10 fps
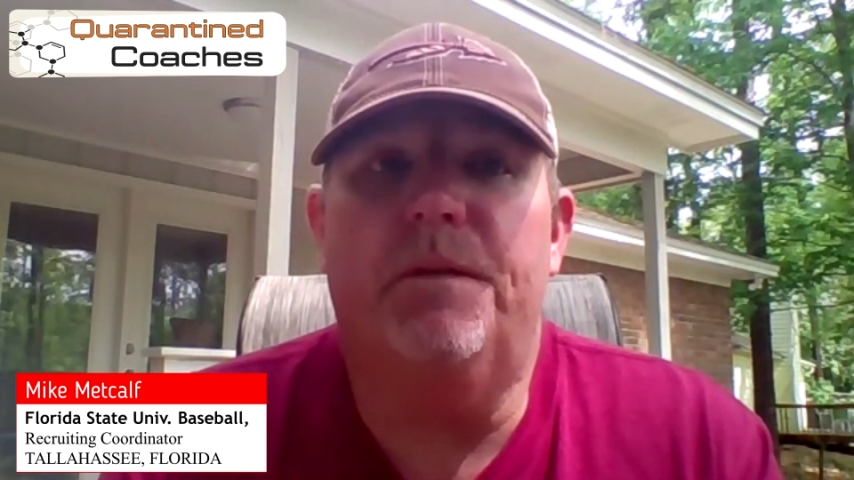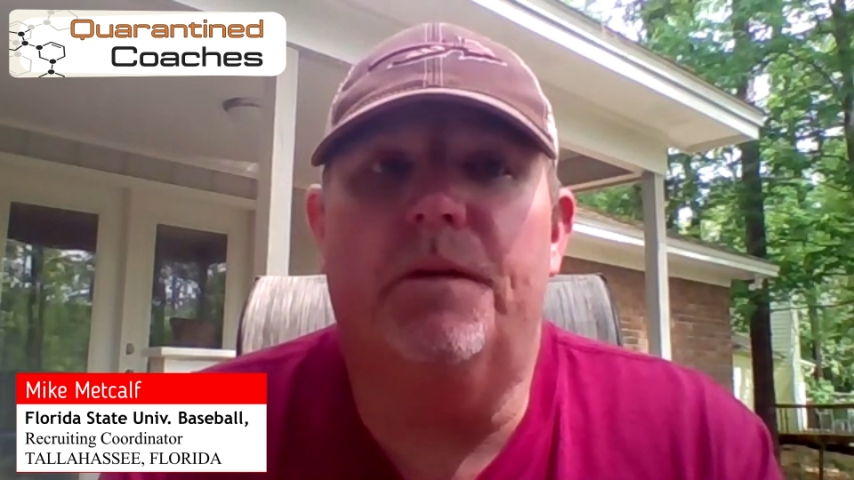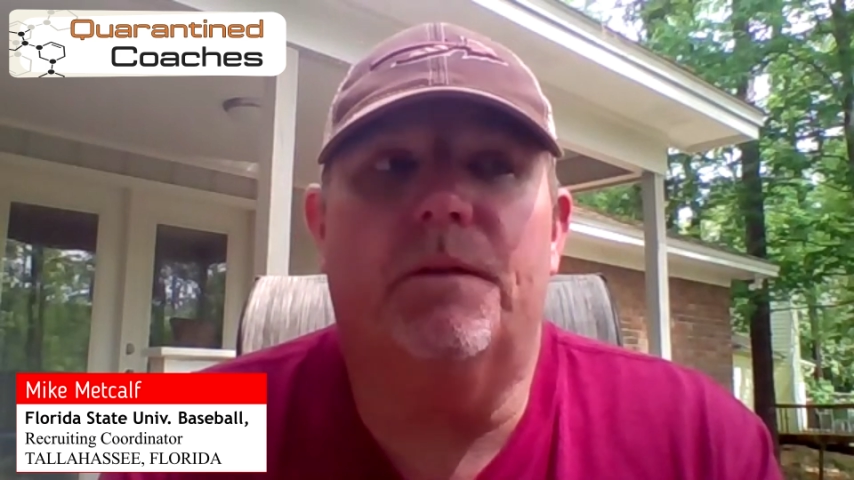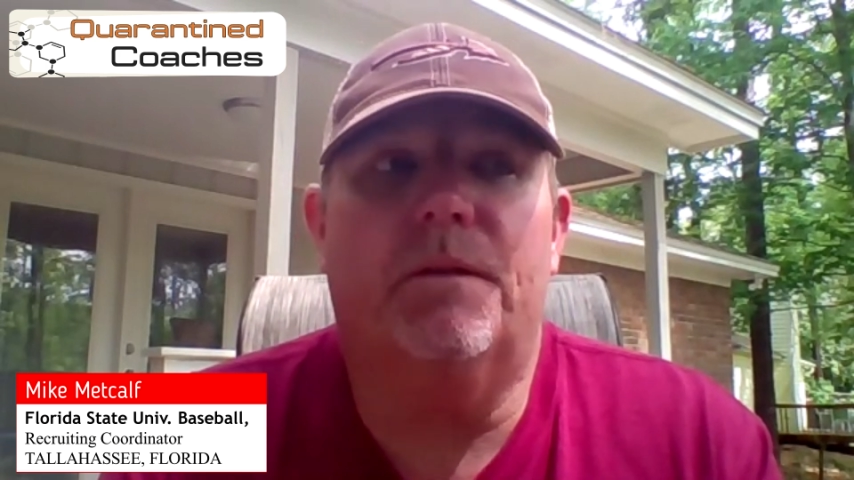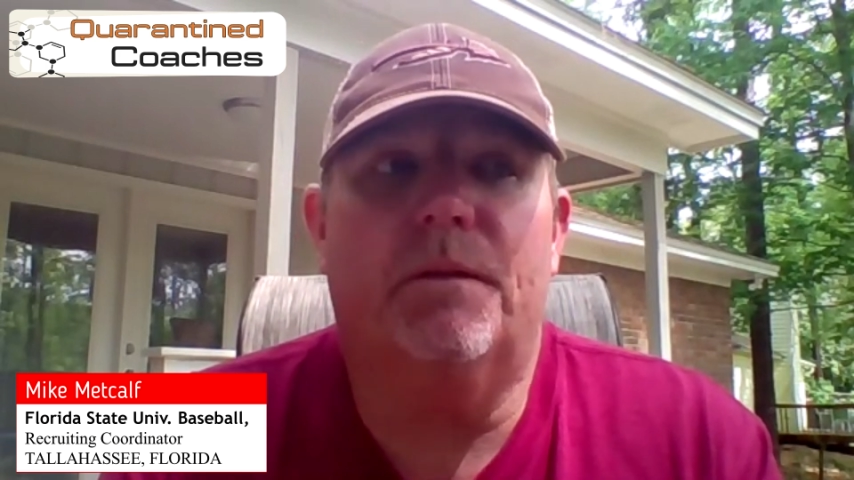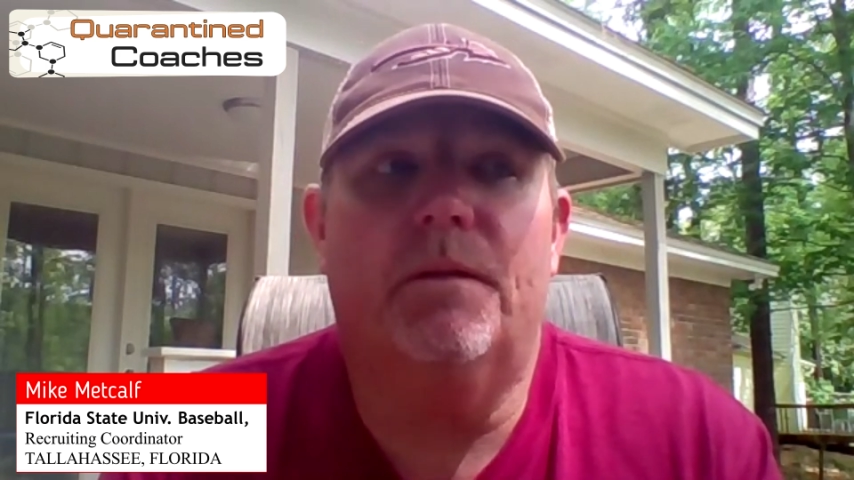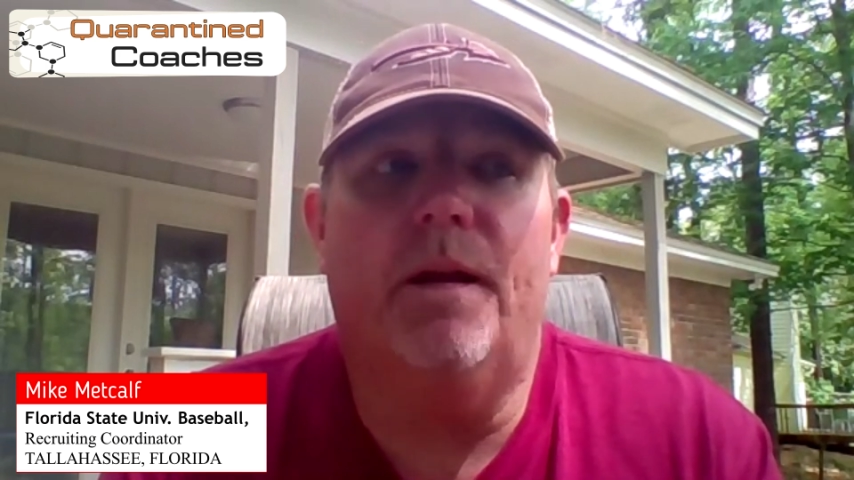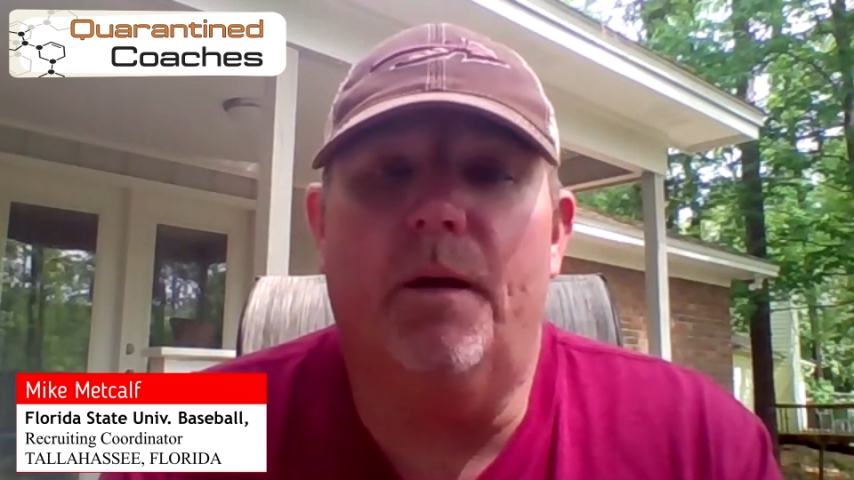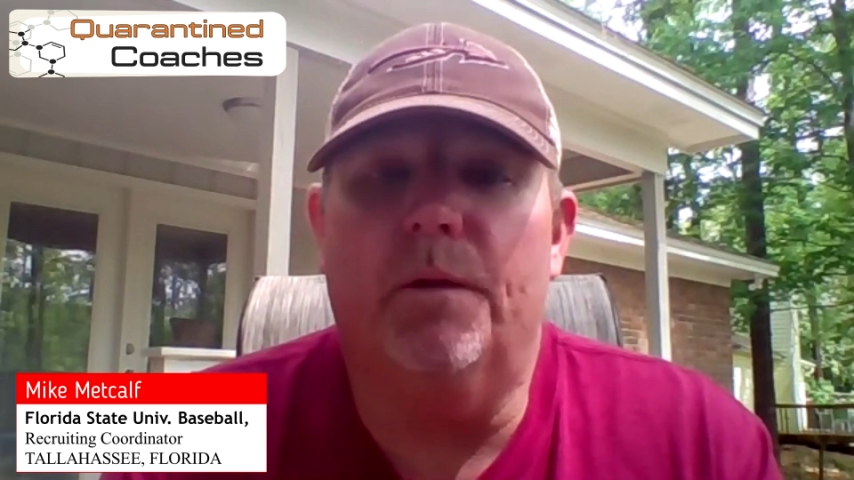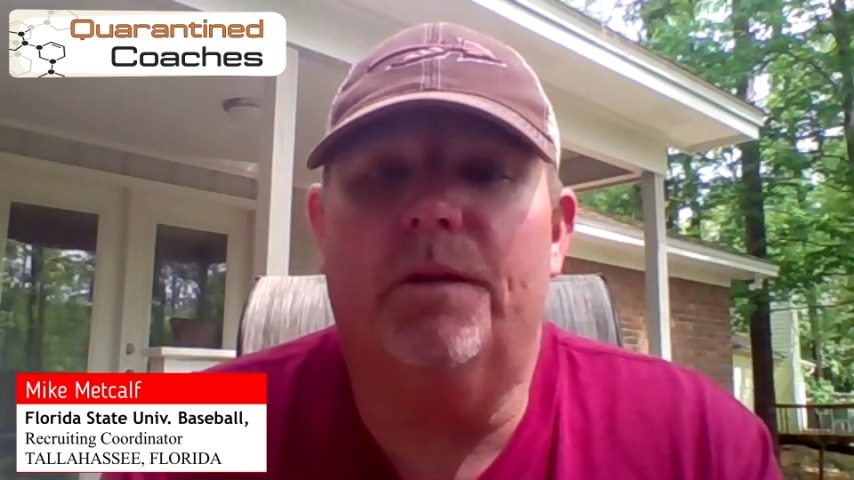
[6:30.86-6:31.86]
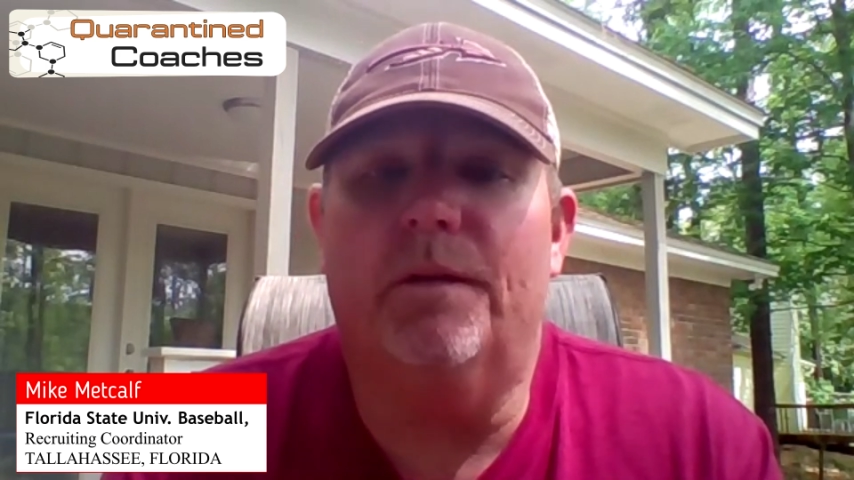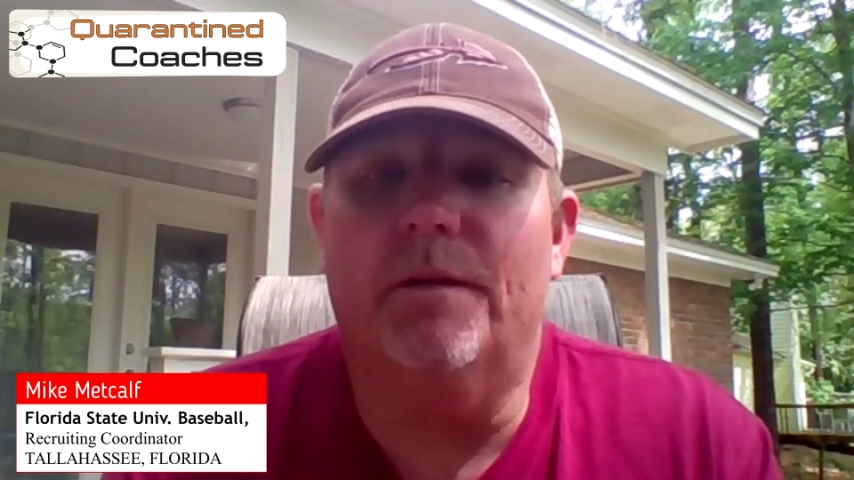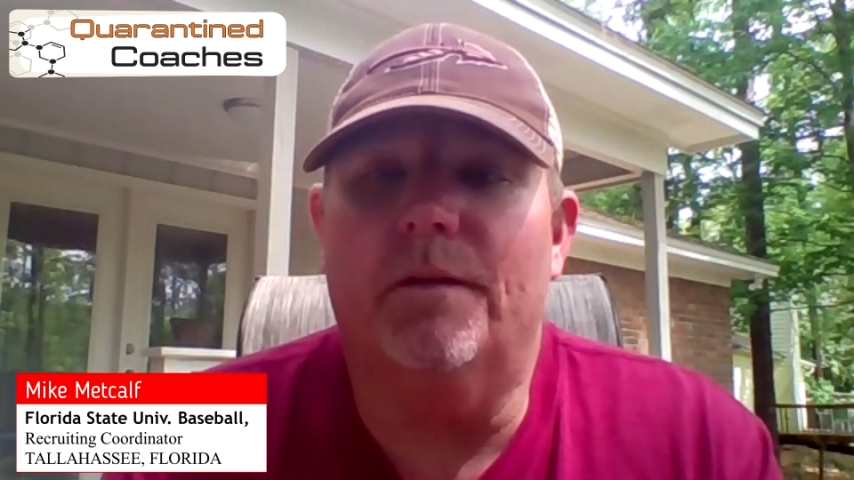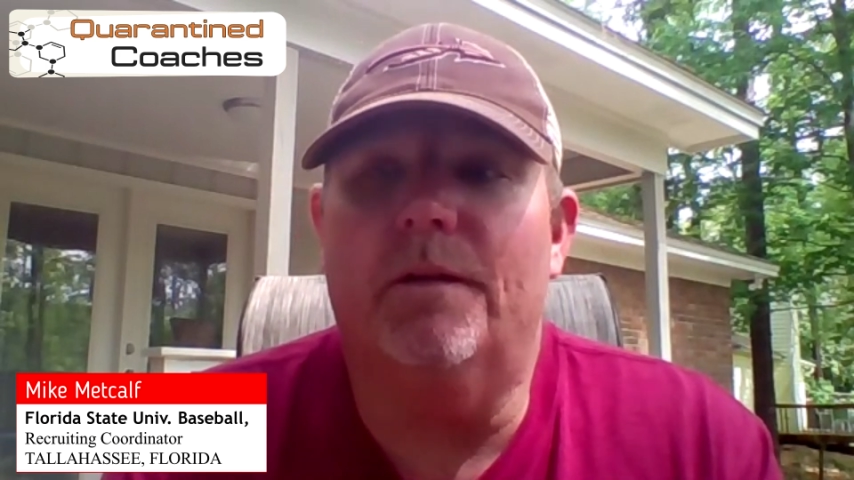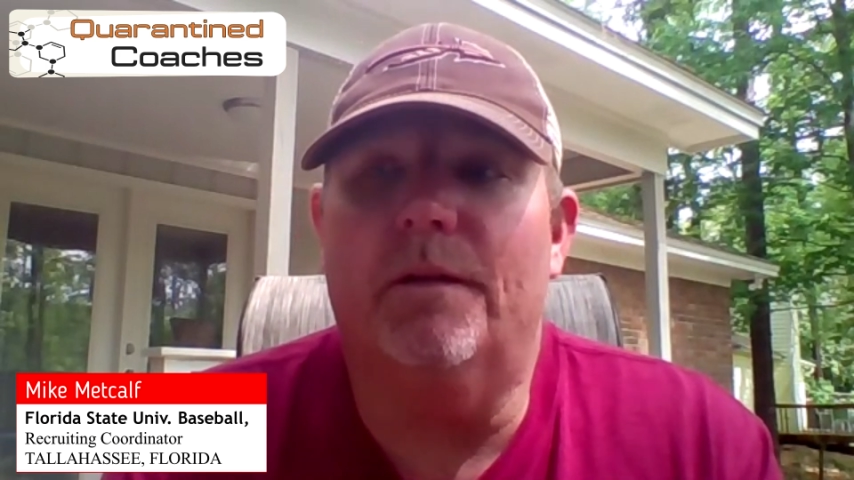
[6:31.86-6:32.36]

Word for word: there's health and,